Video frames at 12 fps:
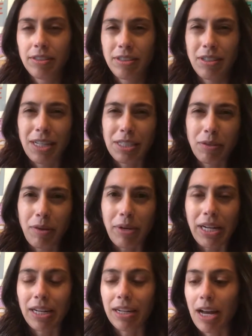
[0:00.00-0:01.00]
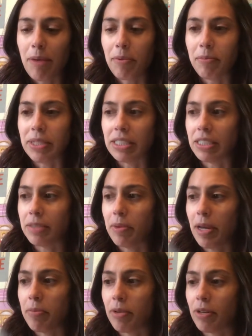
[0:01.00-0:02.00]
So that's why we need a couple pieces of
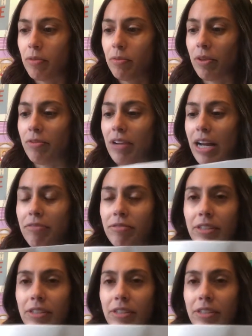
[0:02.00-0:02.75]
paper, well 5.